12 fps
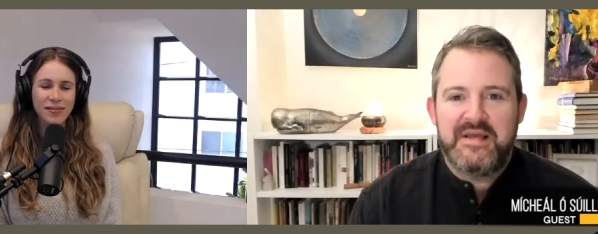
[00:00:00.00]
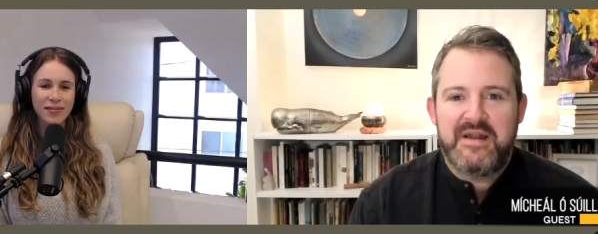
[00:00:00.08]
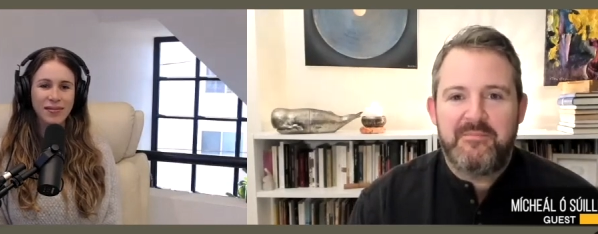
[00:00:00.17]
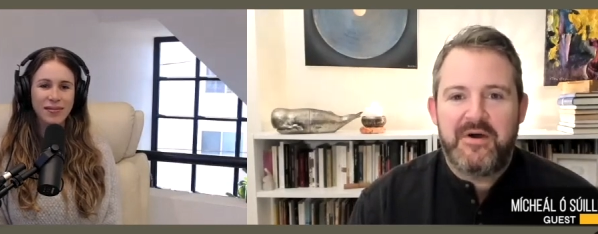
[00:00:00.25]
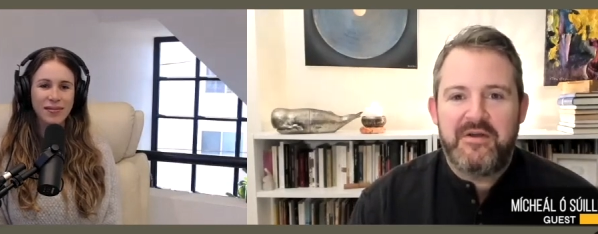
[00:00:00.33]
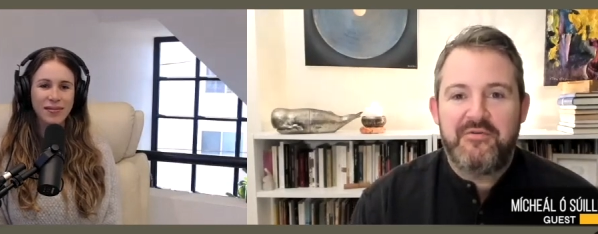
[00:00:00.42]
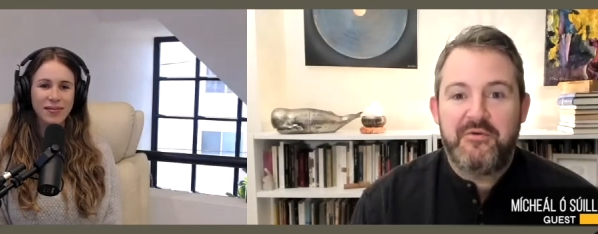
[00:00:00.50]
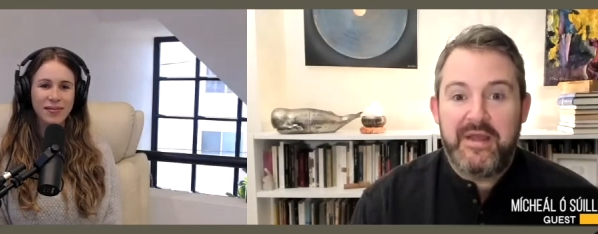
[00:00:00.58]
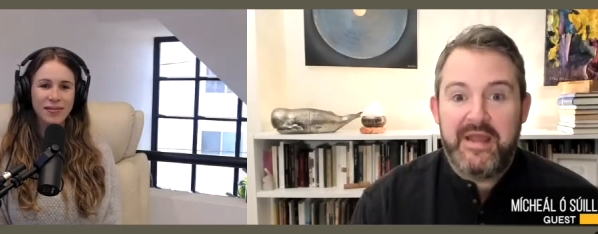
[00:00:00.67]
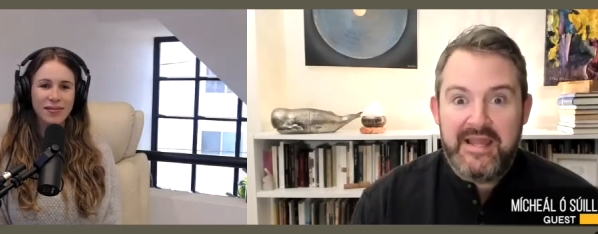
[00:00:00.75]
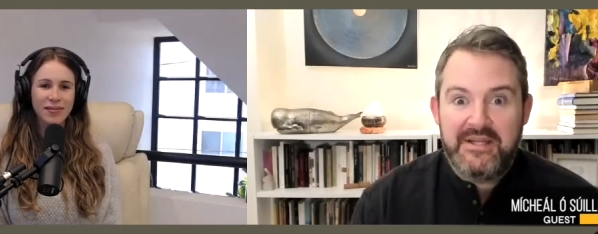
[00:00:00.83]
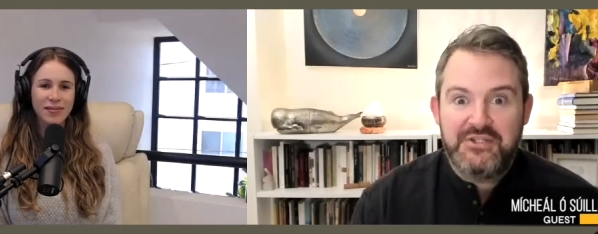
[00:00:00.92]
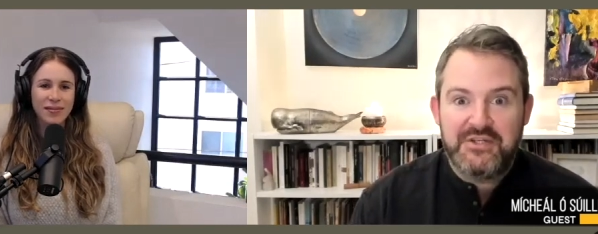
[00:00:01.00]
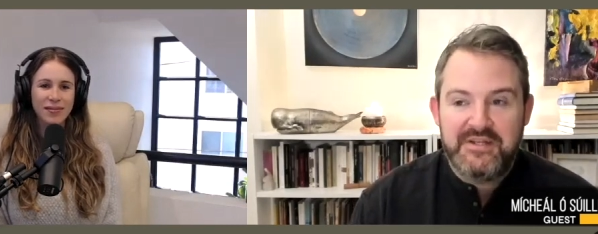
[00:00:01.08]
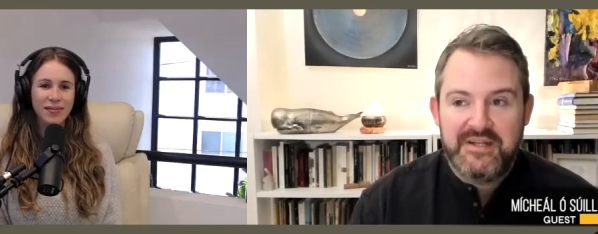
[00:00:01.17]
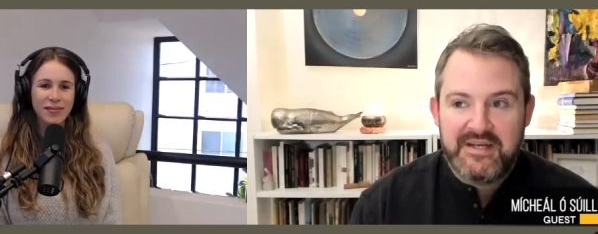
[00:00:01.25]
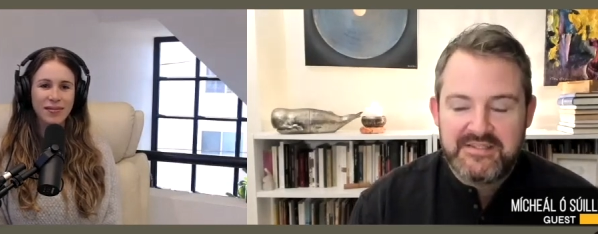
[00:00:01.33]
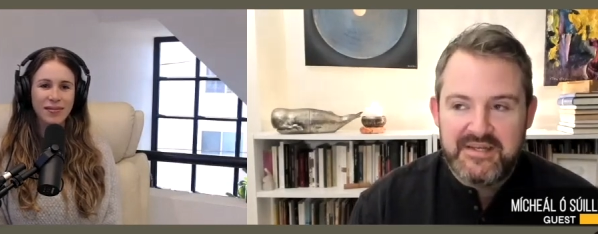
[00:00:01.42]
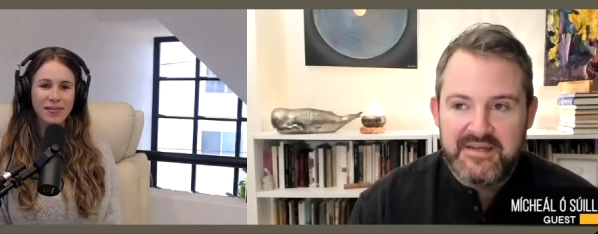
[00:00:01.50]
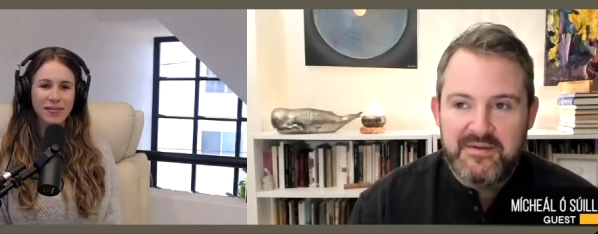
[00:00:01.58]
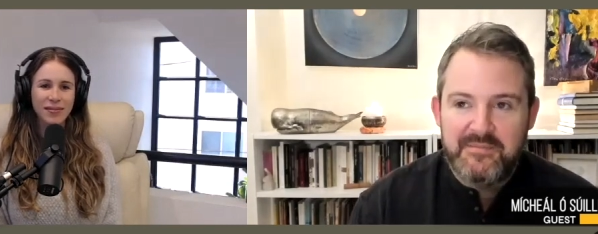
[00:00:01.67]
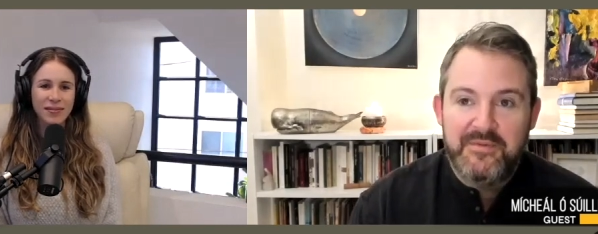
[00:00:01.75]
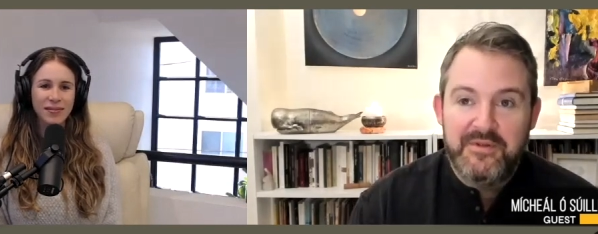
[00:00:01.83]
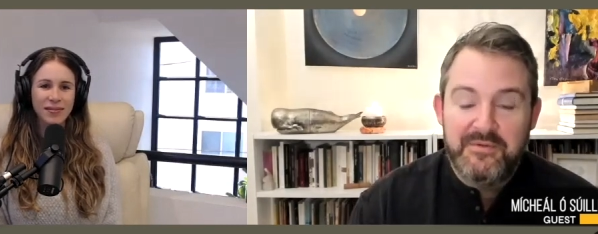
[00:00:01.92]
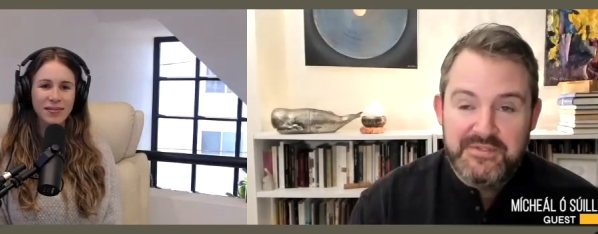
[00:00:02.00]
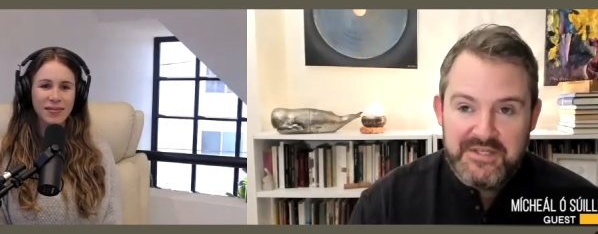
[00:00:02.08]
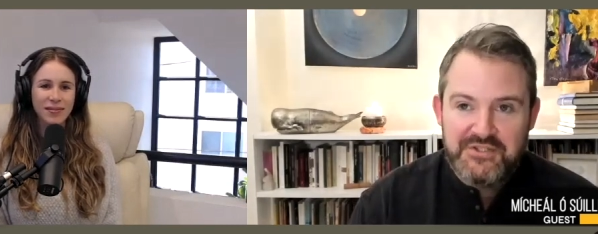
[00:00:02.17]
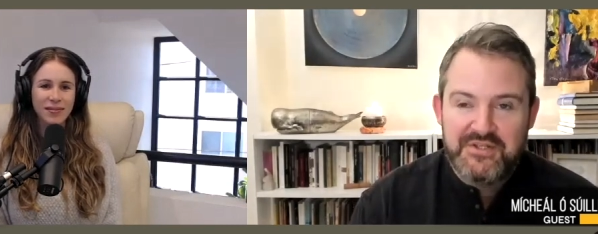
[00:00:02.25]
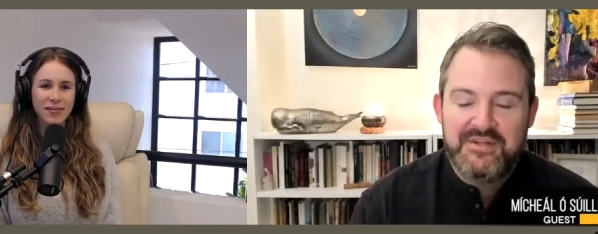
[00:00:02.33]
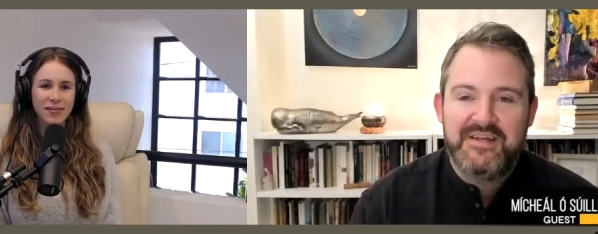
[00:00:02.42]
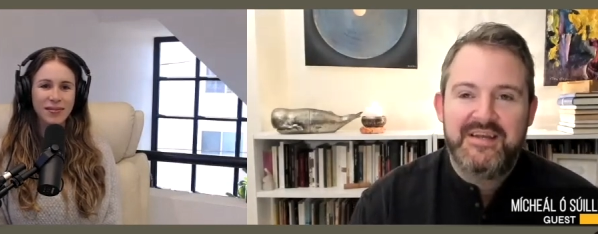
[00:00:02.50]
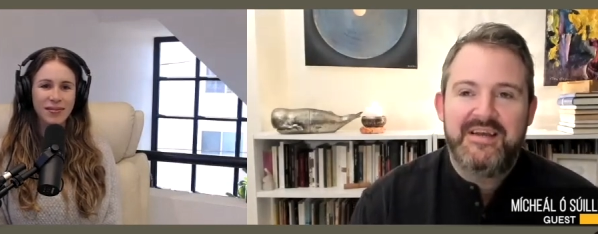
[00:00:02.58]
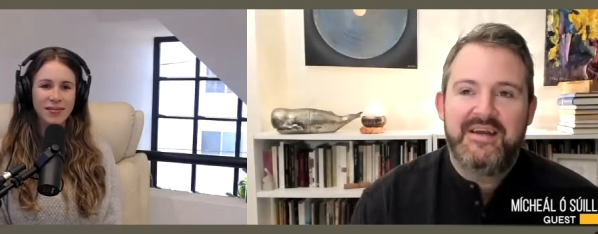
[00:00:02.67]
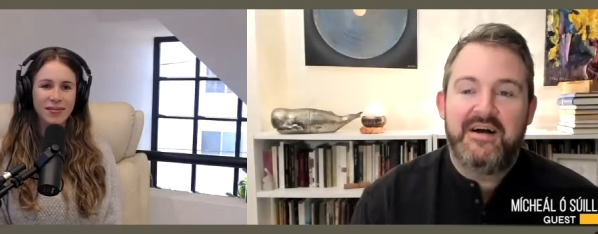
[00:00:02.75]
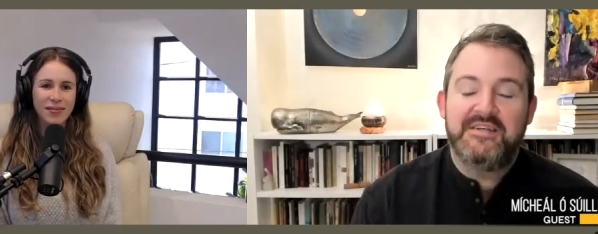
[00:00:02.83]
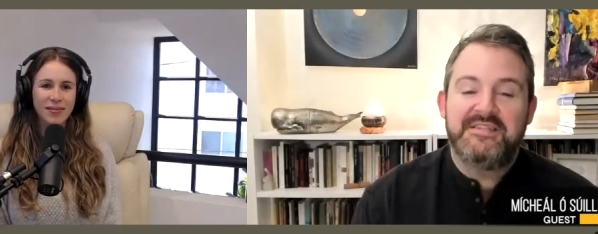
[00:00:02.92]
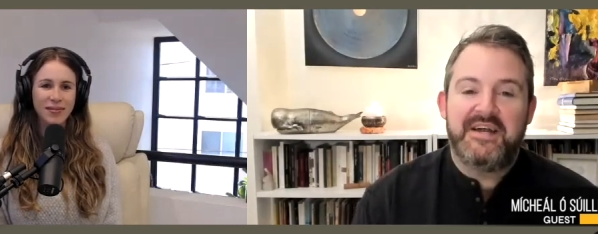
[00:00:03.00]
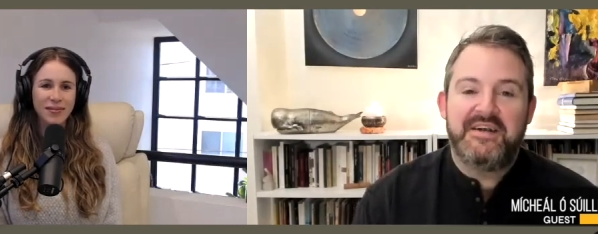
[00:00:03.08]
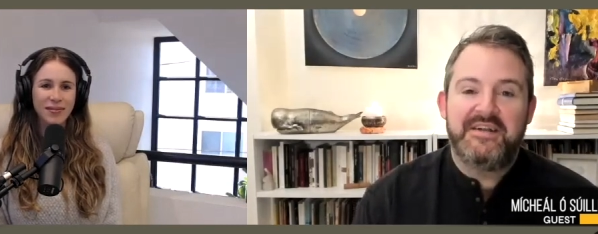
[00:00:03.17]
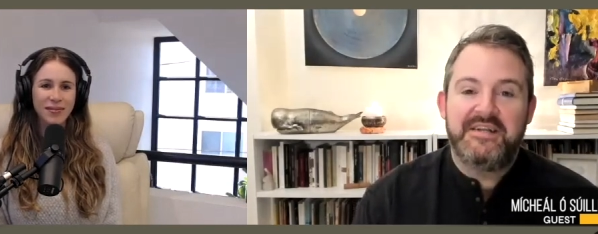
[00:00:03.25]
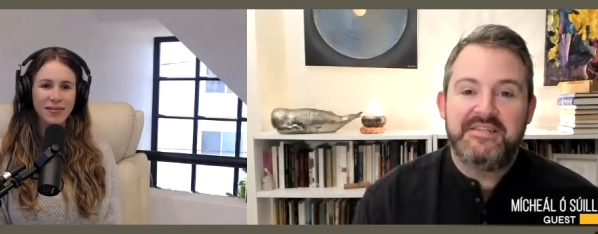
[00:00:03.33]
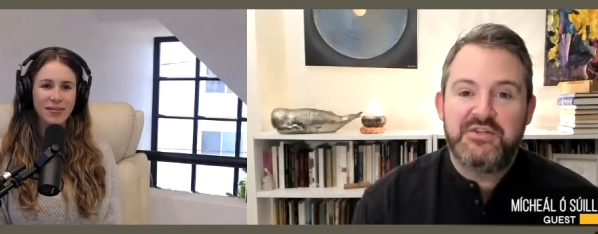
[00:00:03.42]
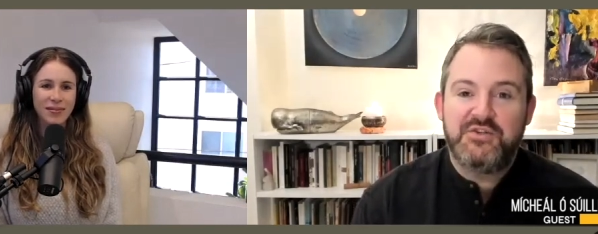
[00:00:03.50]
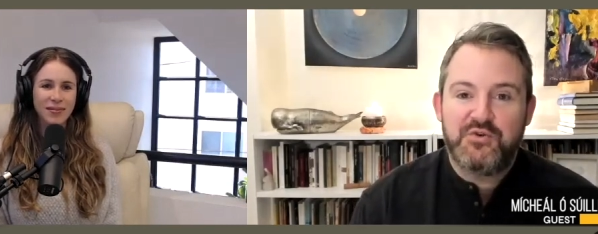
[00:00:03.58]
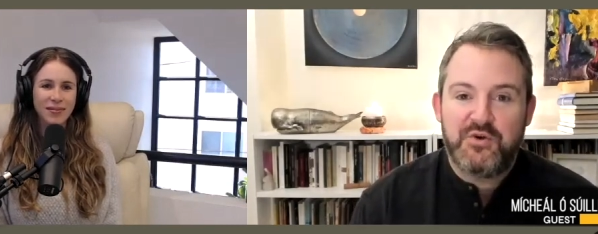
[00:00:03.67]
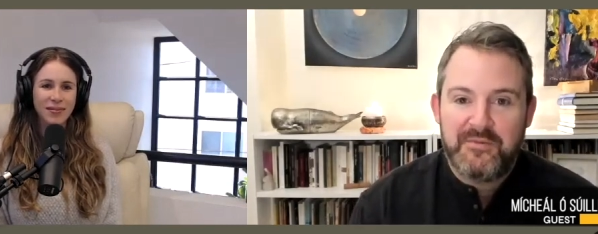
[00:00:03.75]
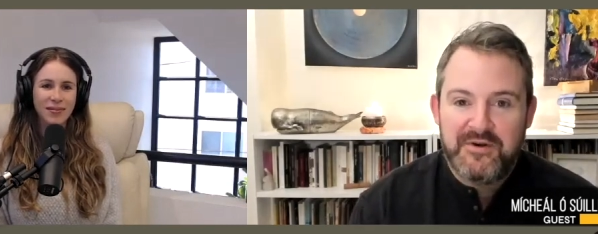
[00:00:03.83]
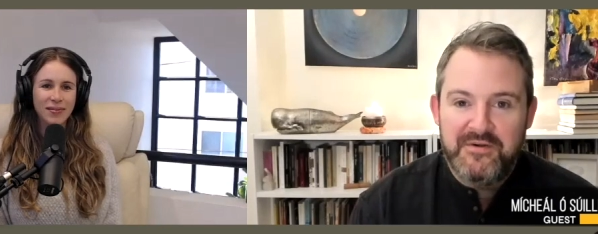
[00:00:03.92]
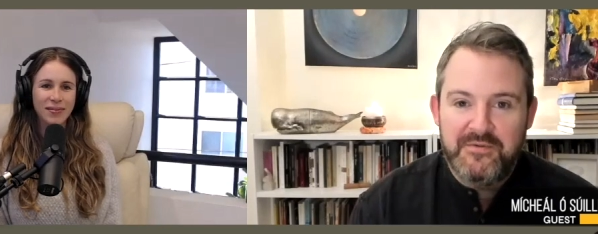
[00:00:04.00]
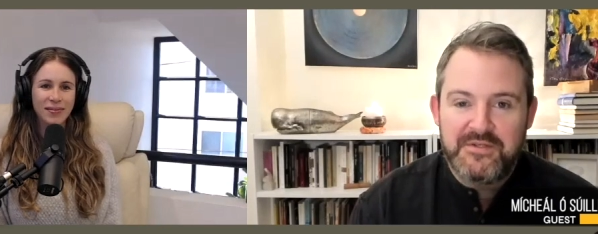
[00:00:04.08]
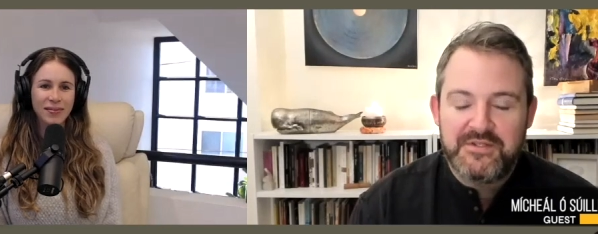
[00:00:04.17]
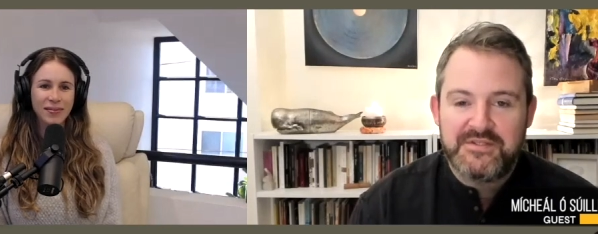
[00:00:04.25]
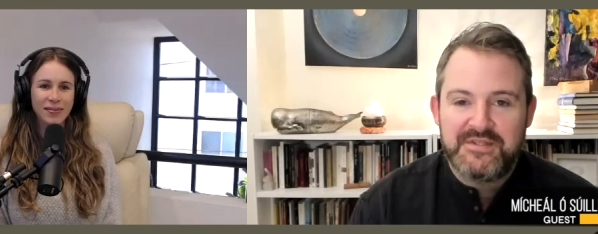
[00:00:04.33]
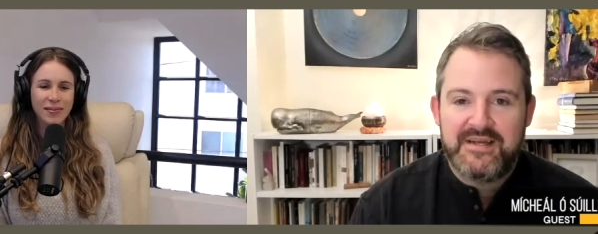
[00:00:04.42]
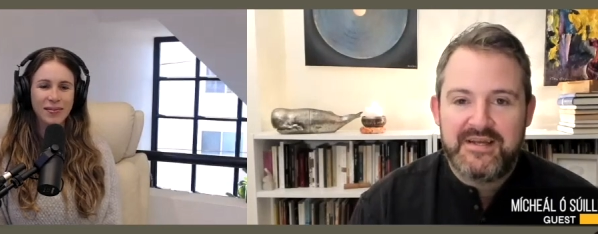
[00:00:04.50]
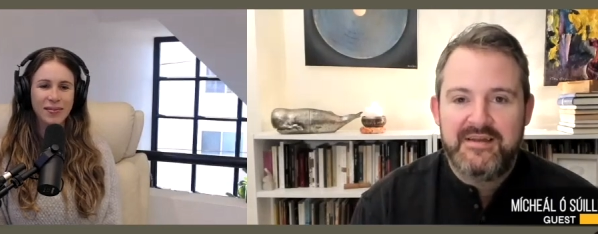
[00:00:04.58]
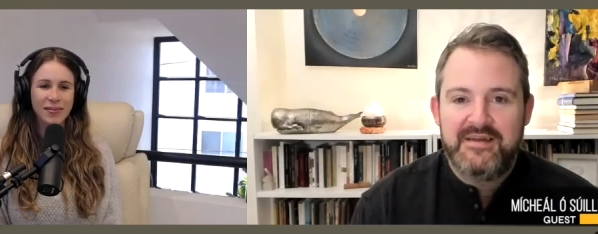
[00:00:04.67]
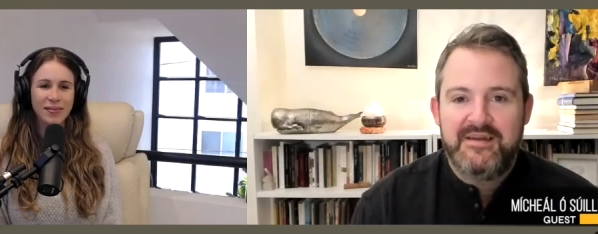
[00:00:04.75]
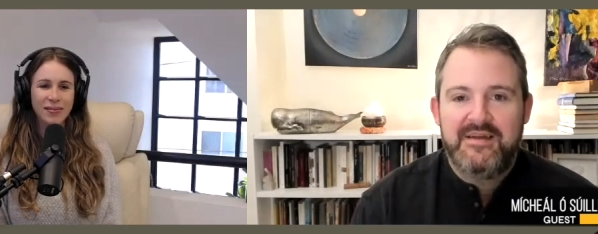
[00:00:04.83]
Speaker 1: that my vocation as a musician, I started as a drummer, which is an